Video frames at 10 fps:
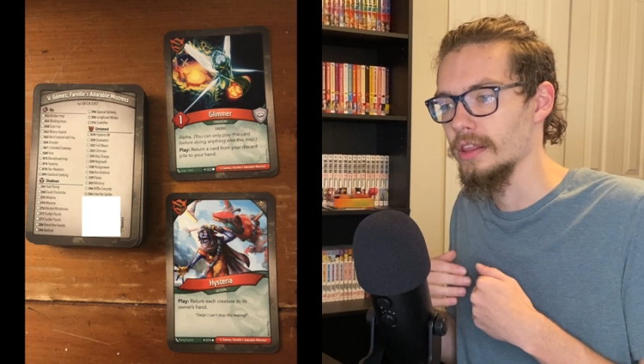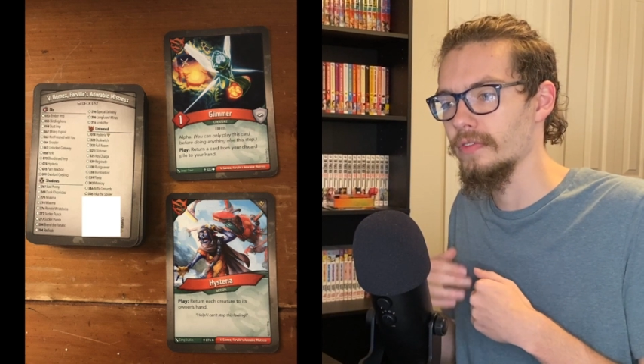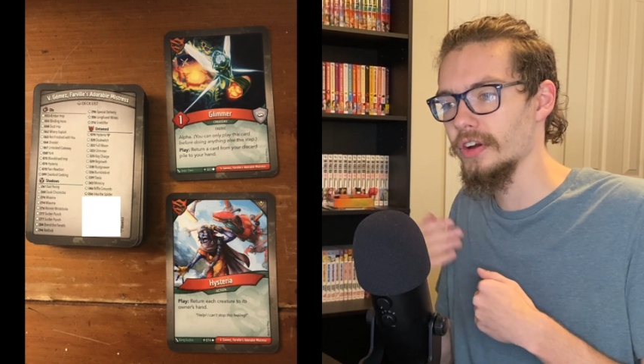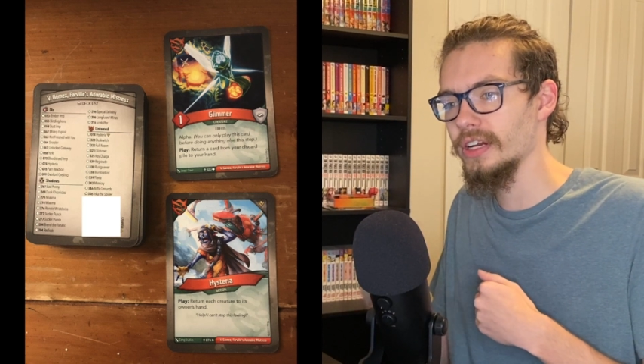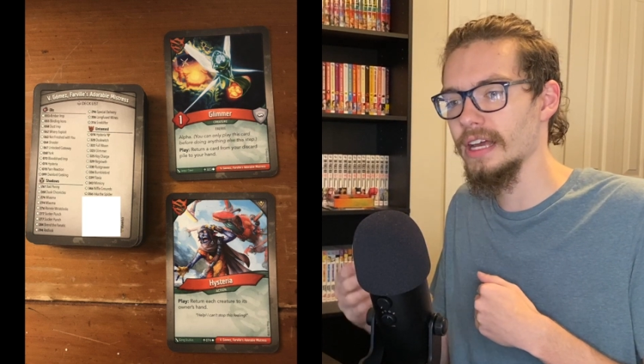The
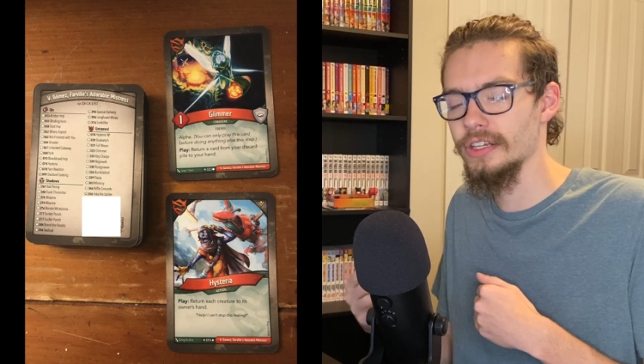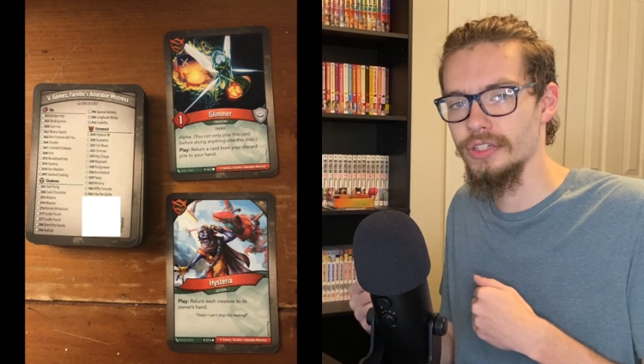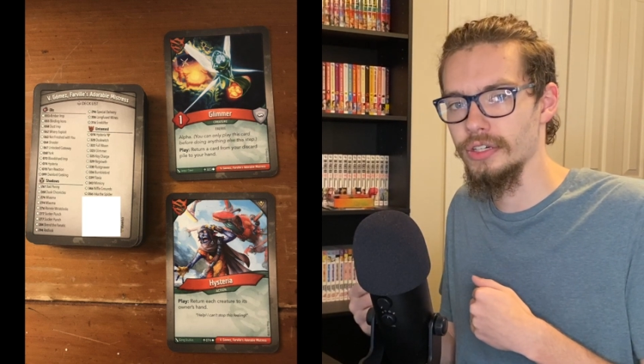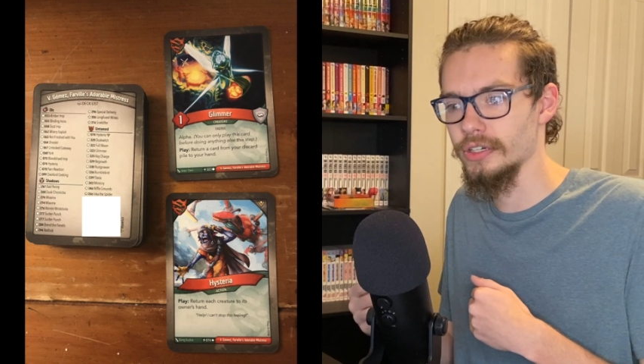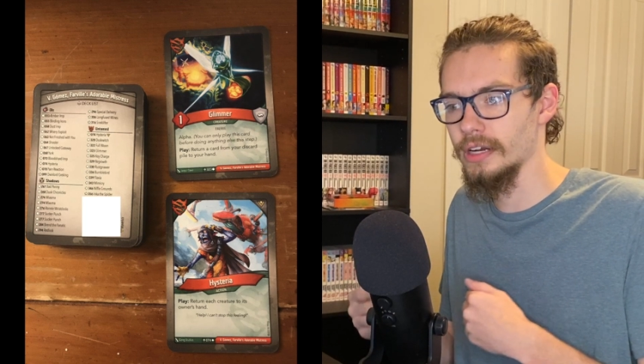very
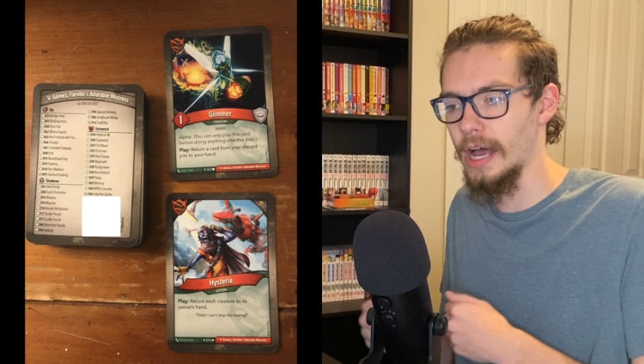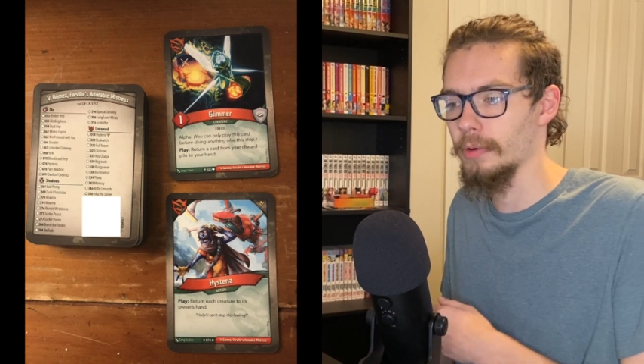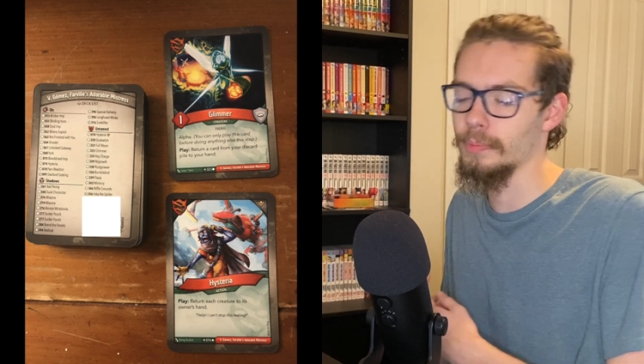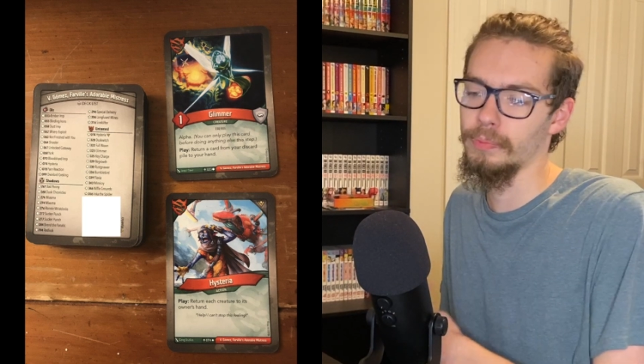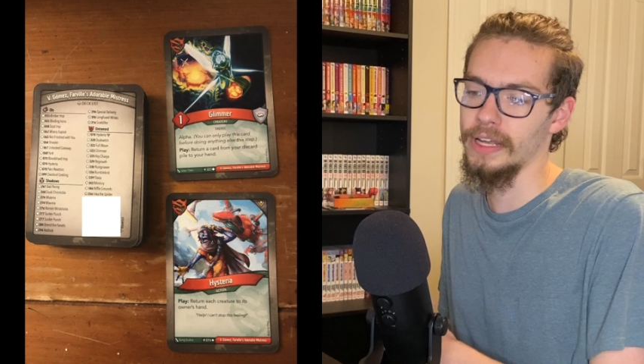next turn, I
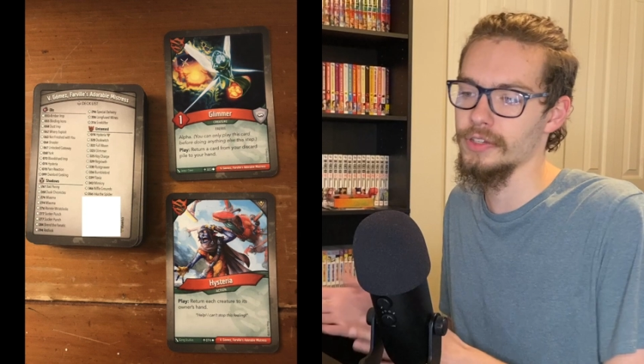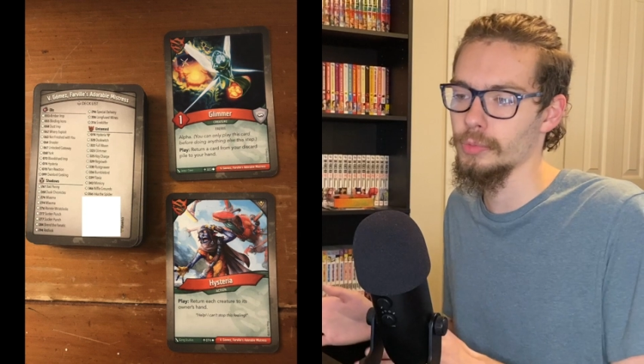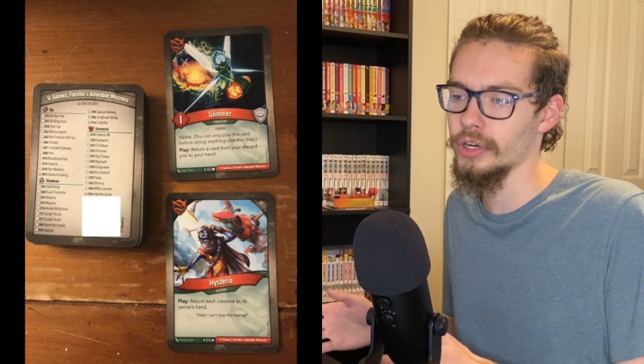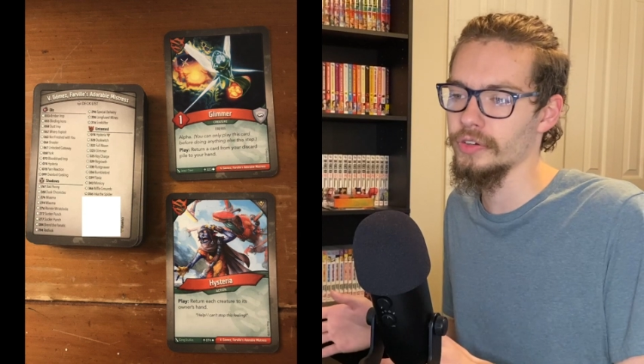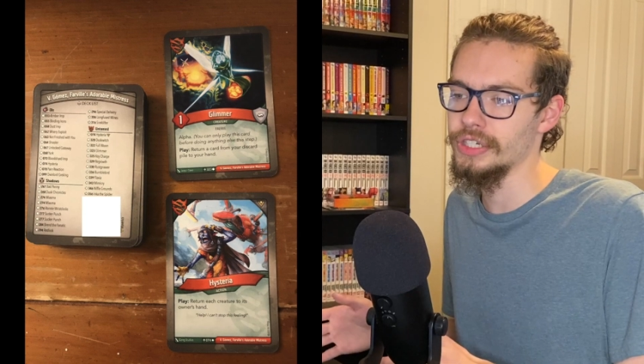would play out
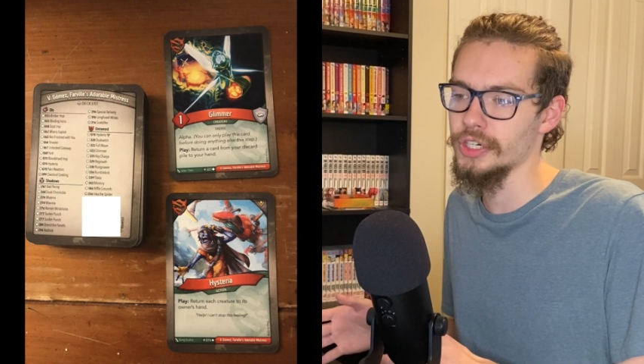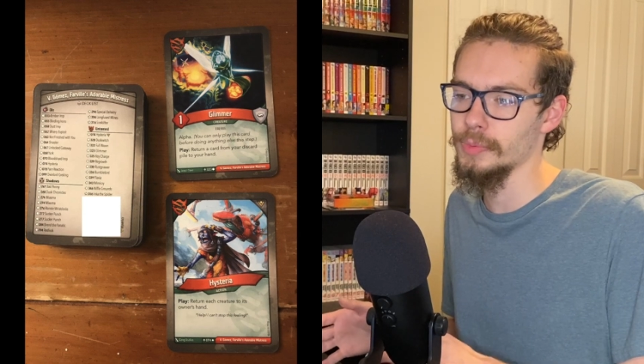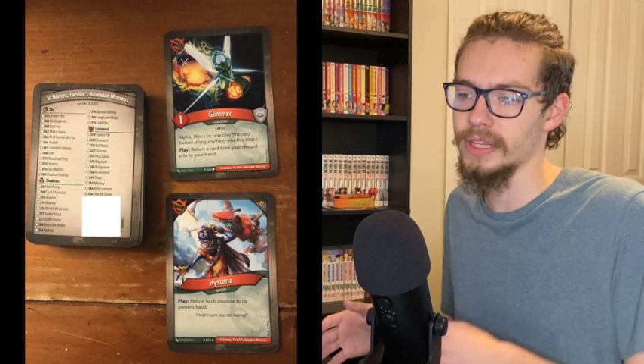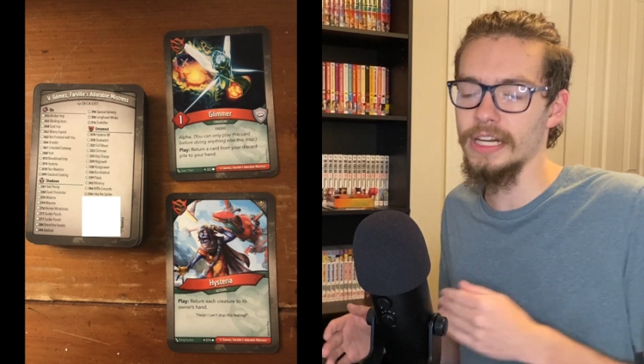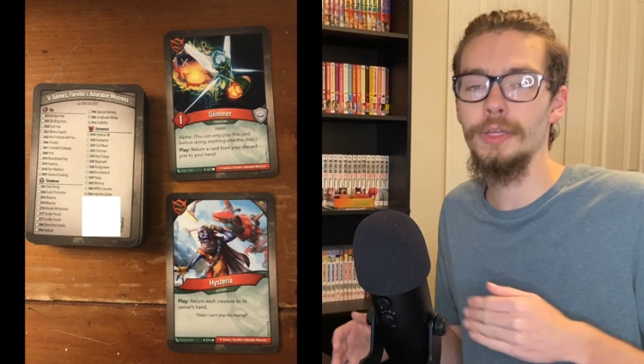some more creatures,
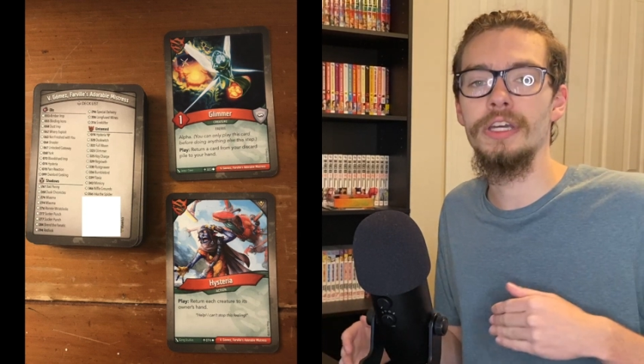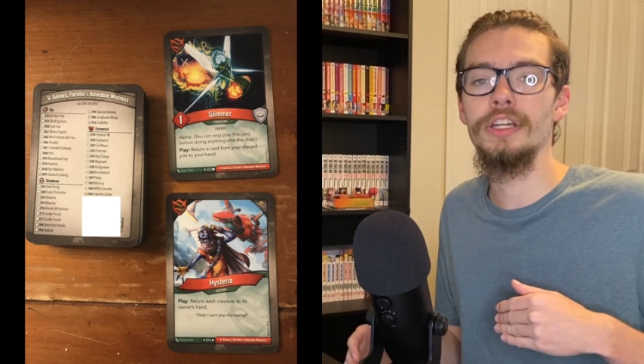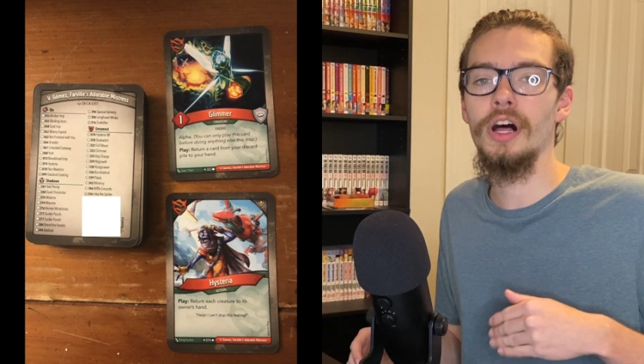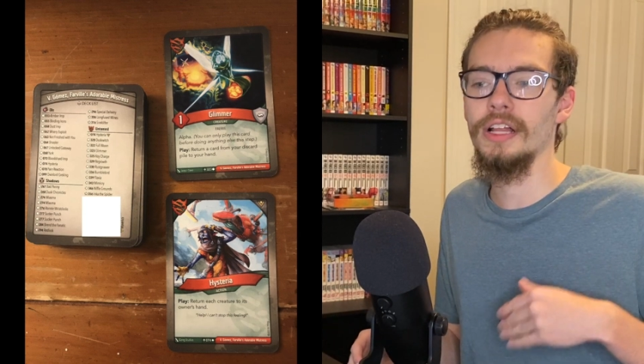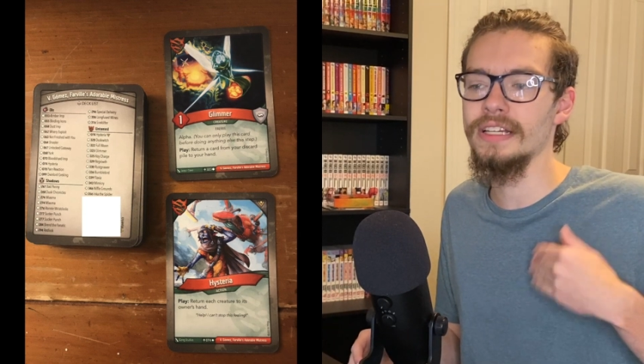but then he
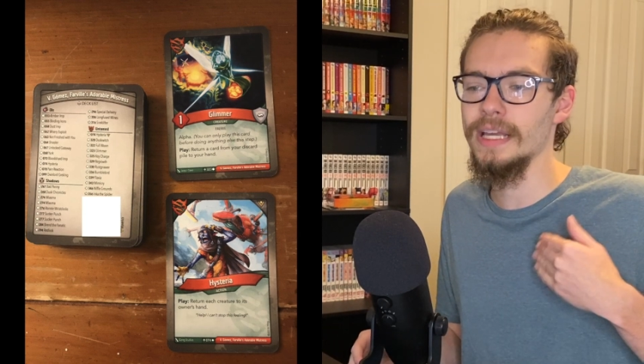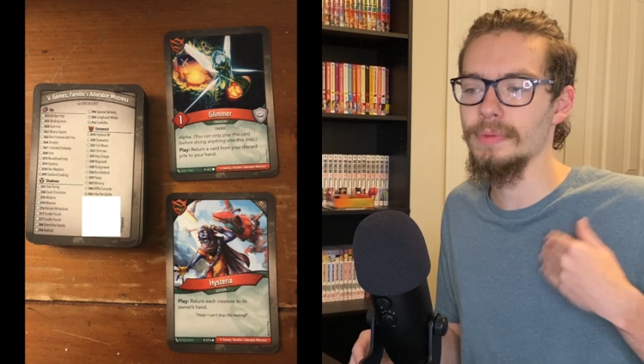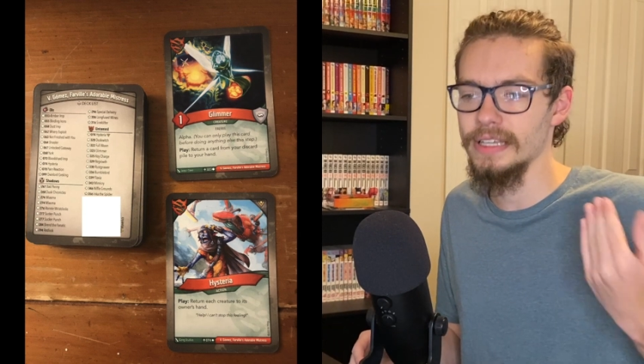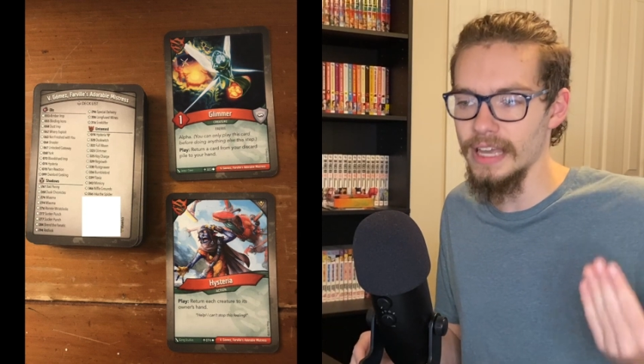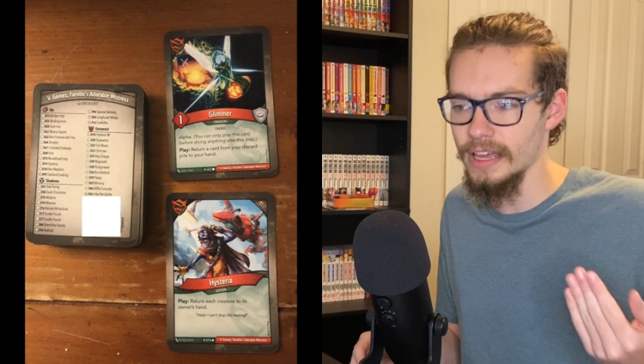could call
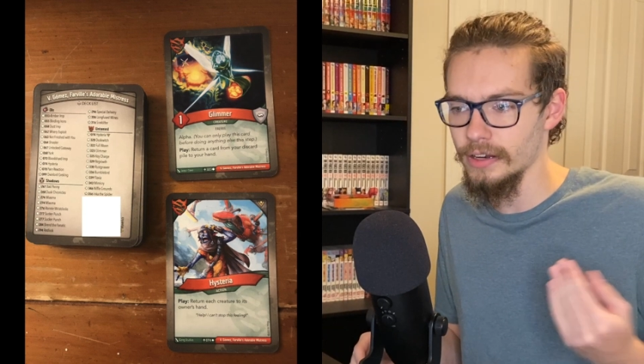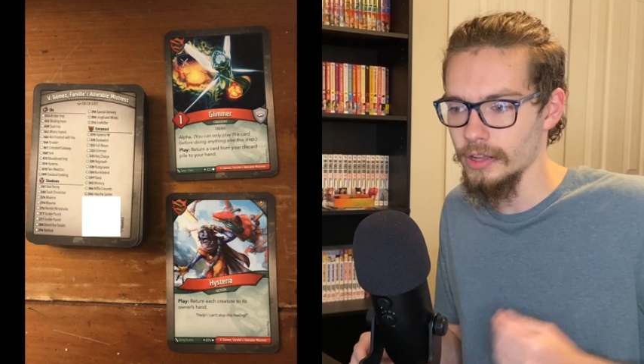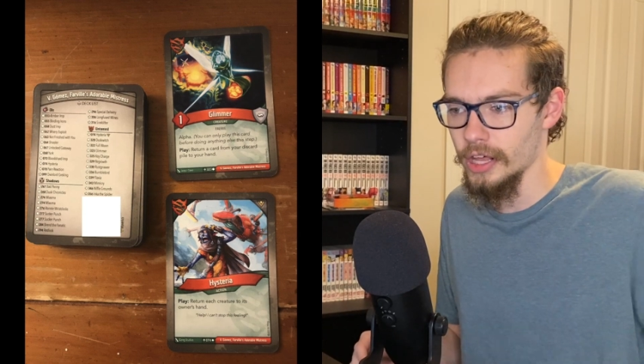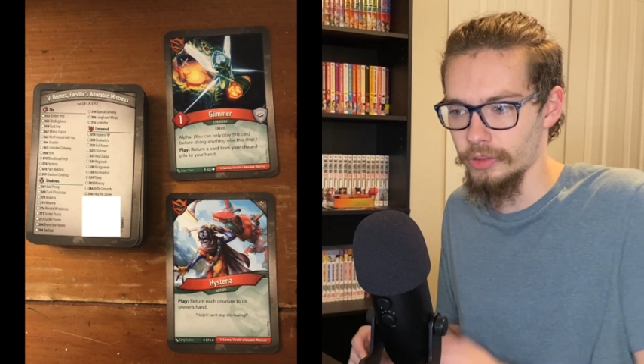Untamed again,